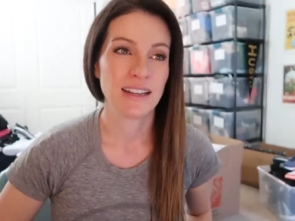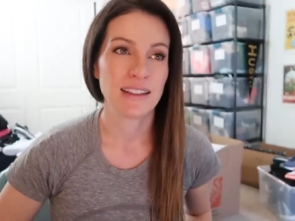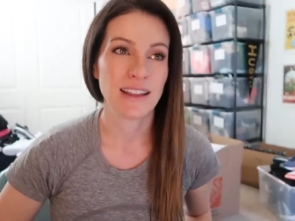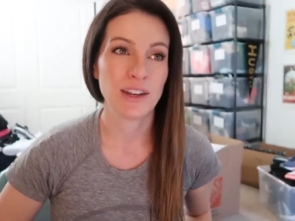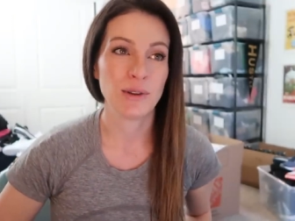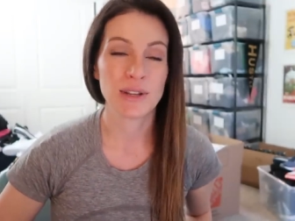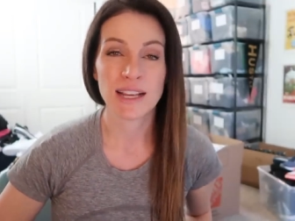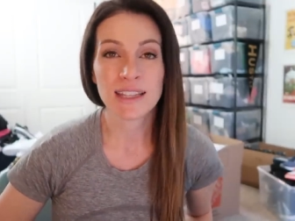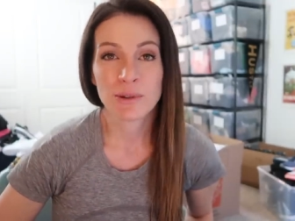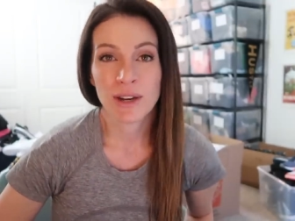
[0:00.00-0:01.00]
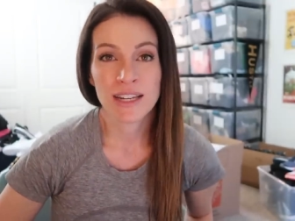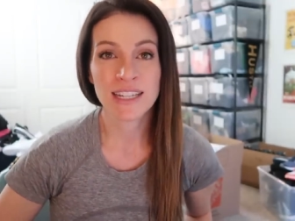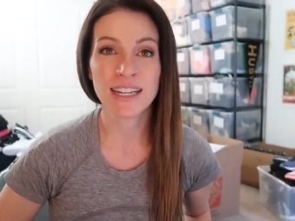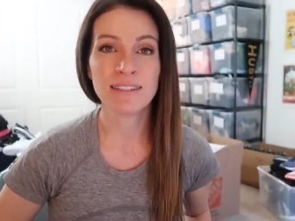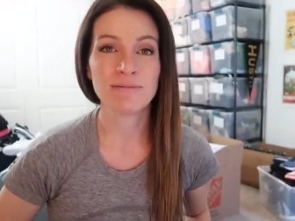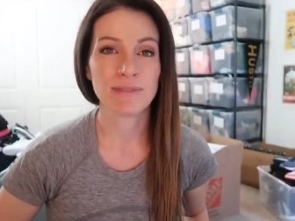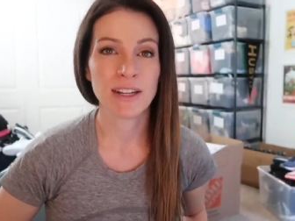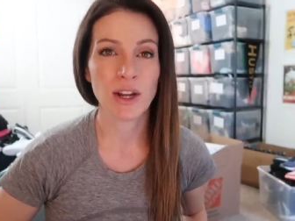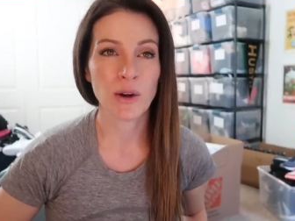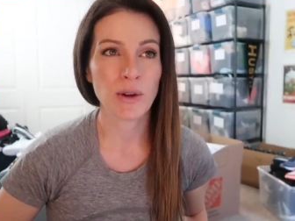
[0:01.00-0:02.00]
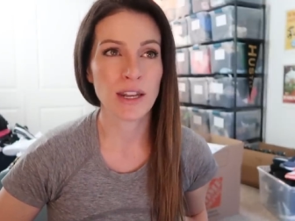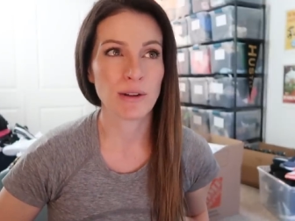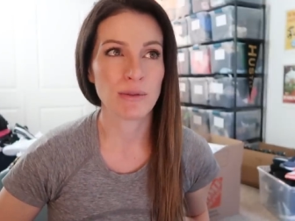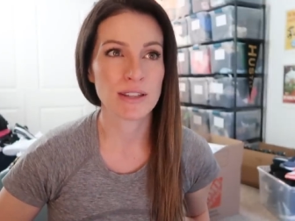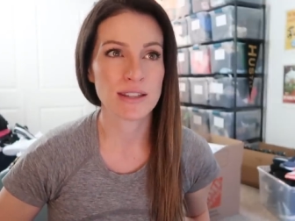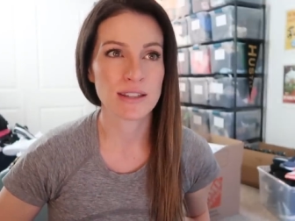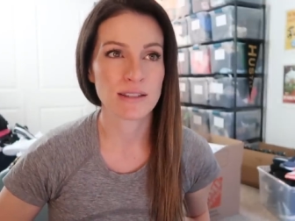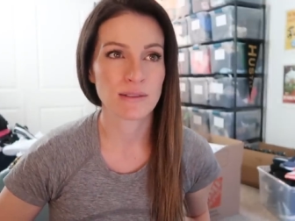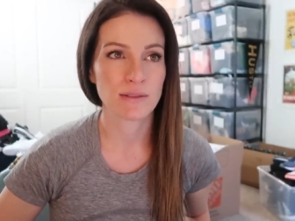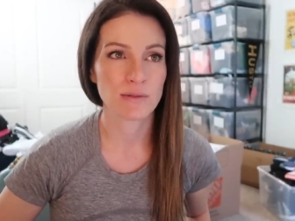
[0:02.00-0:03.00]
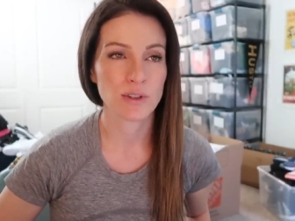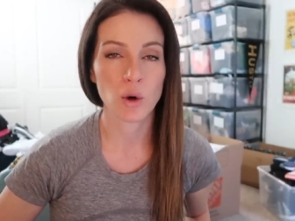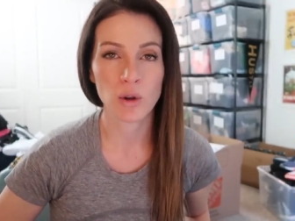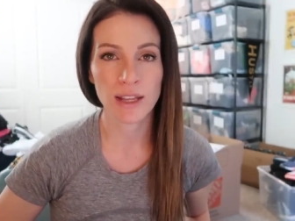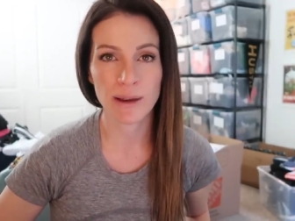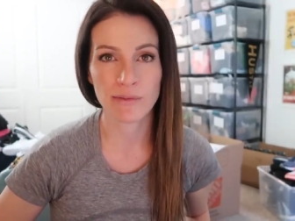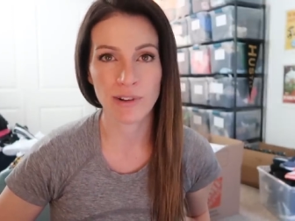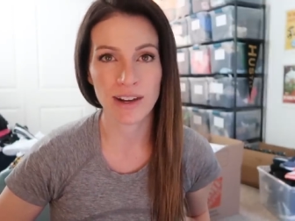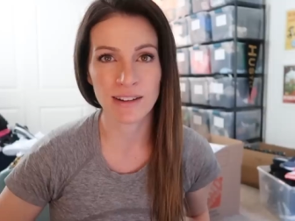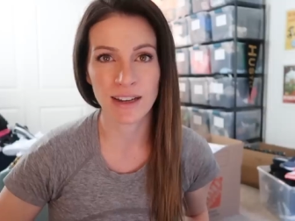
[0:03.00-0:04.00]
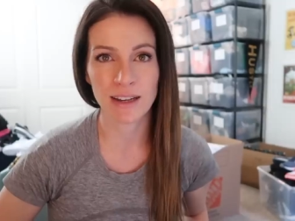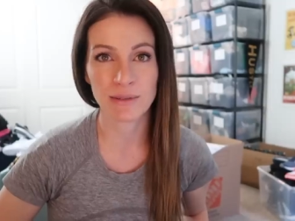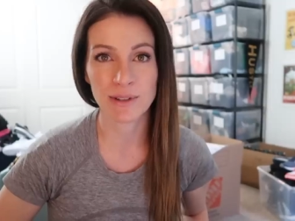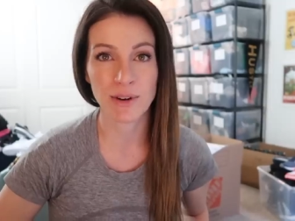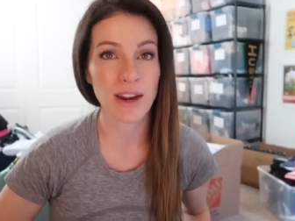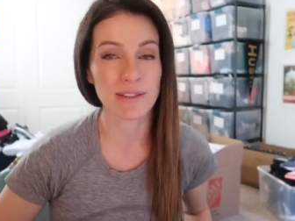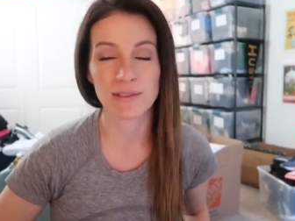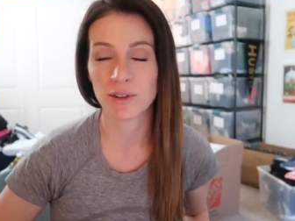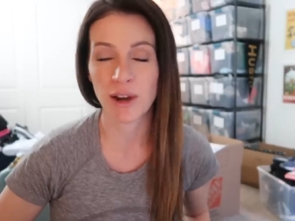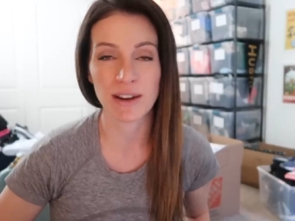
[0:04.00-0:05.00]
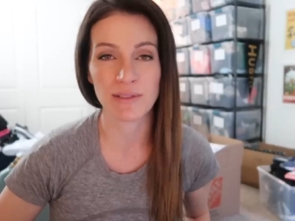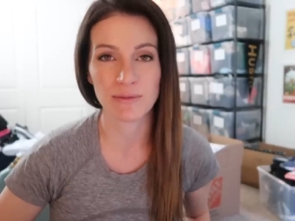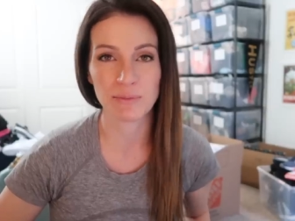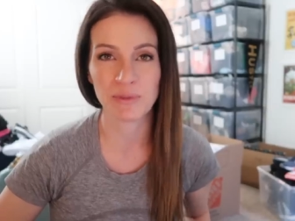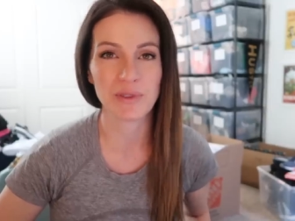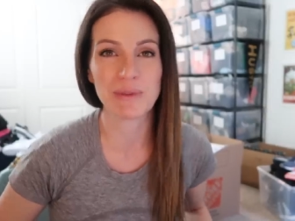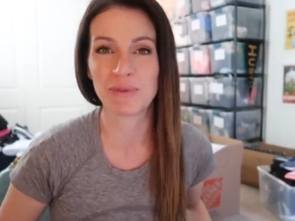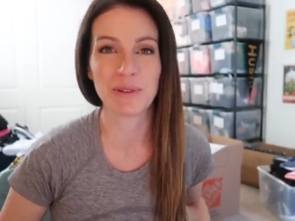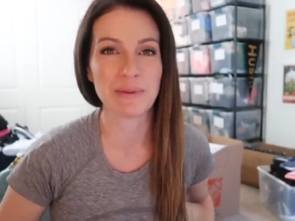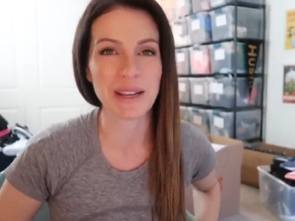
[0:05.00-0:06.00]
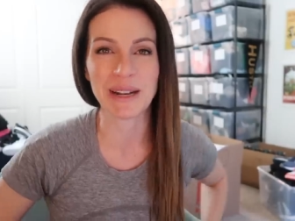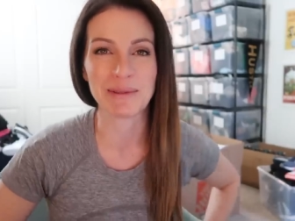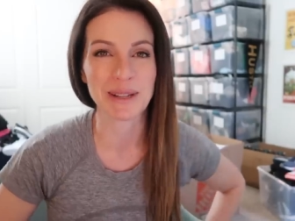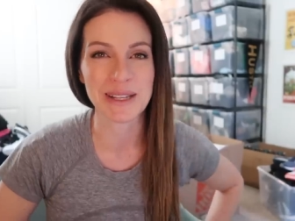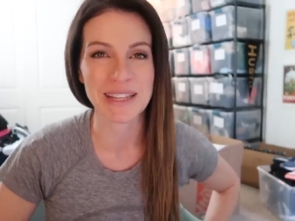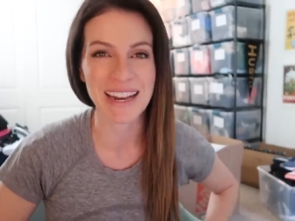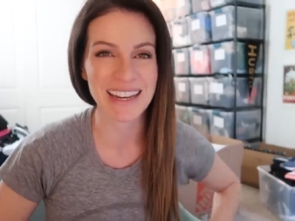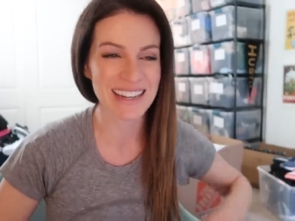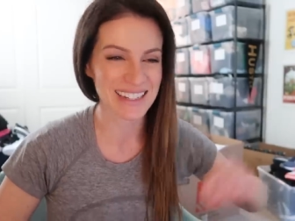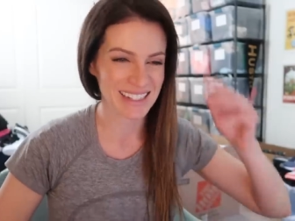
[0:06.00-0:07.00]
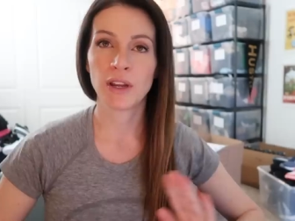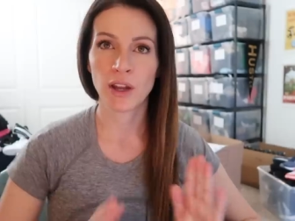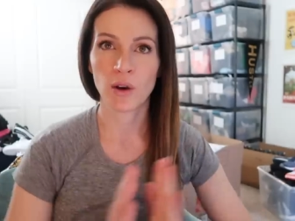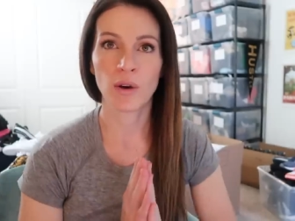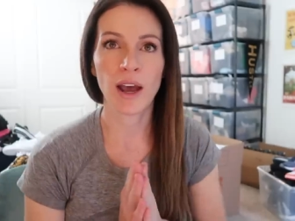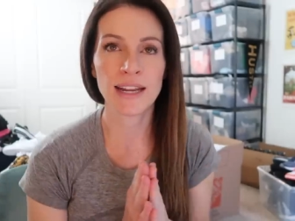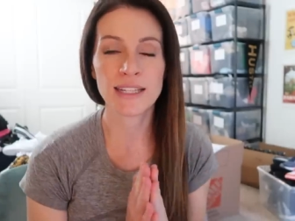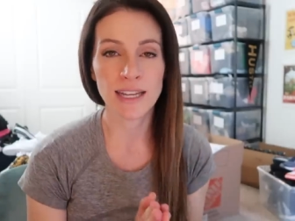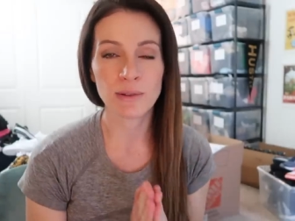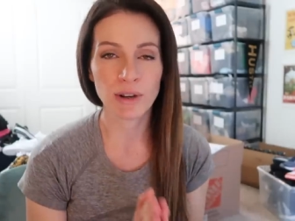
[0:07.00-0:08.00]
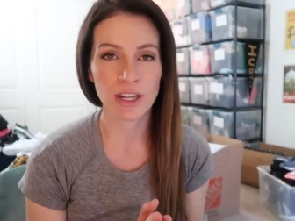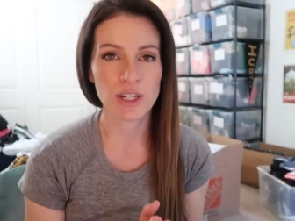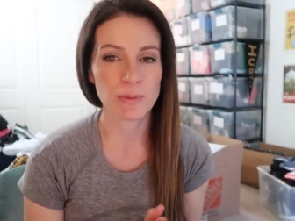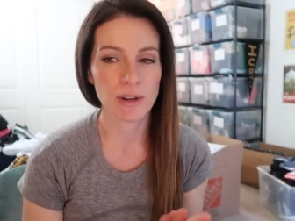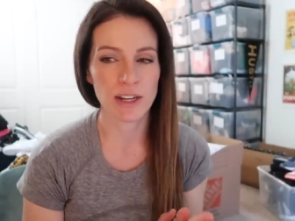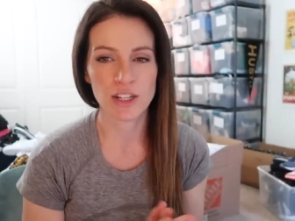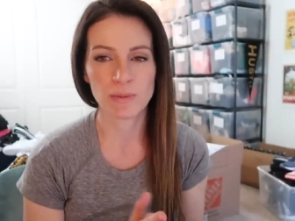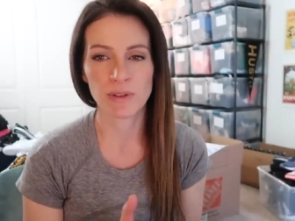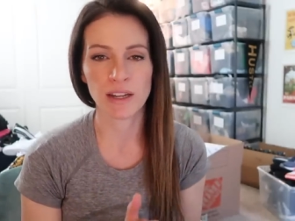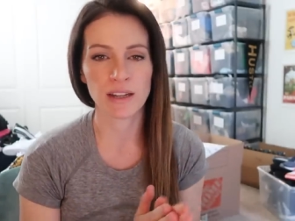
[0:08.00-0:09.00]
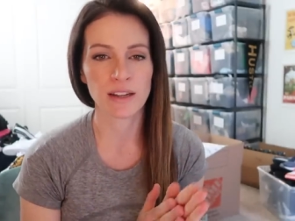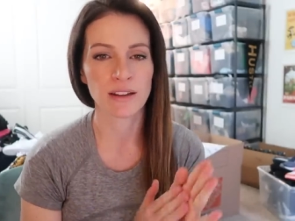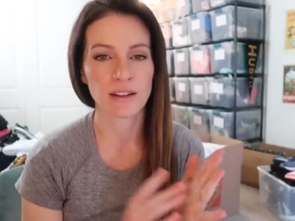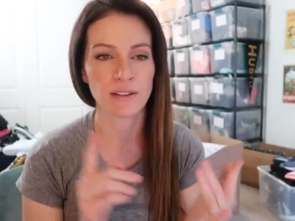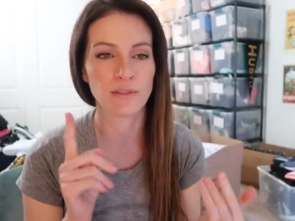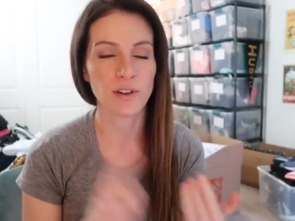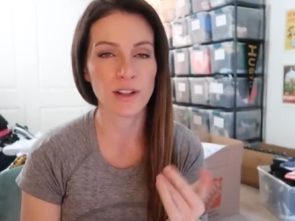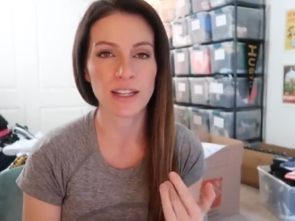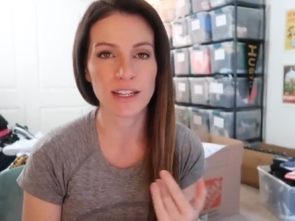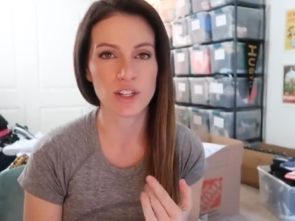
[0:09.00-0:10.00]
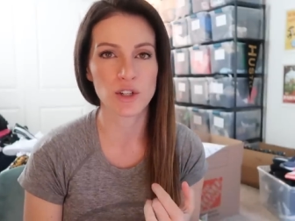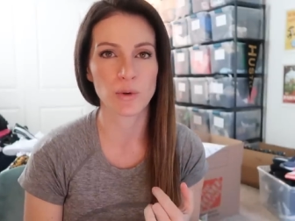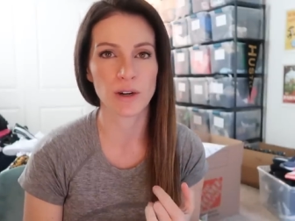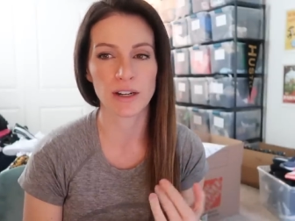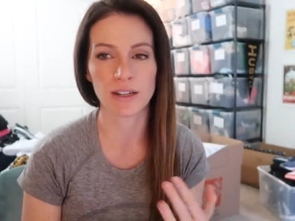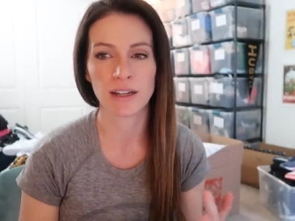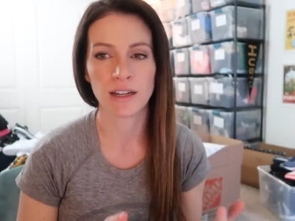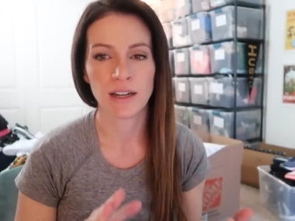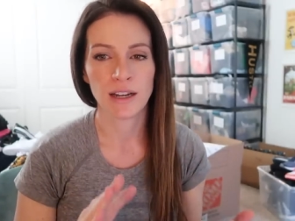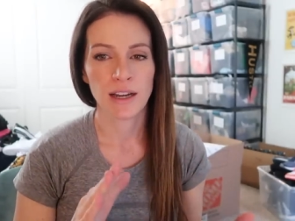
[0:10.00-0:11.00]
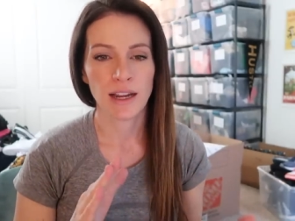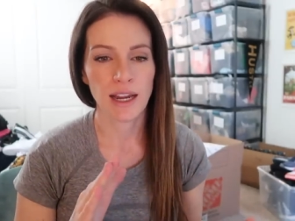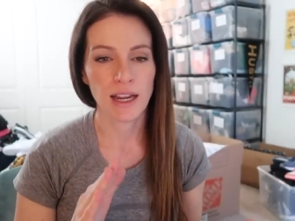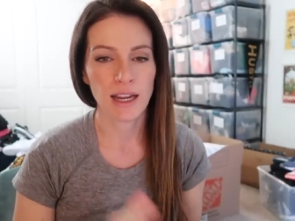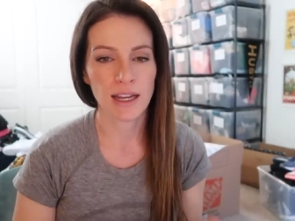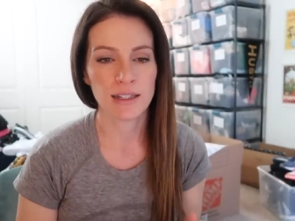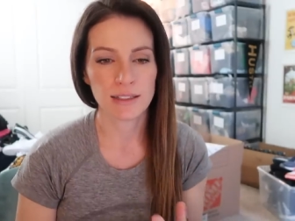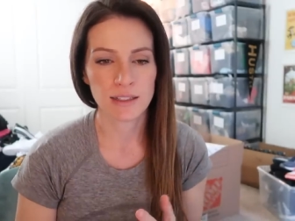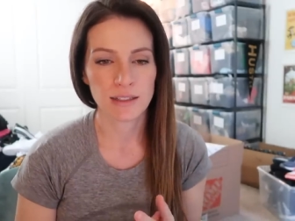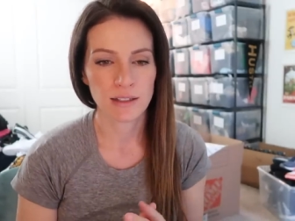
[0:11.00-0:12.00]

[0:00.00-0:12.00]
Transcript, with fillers: they knew exactly what I did, you know, and it was totally upfront, and it was great flip for me, and I'm really excited. You know, when I shipped it fully insured and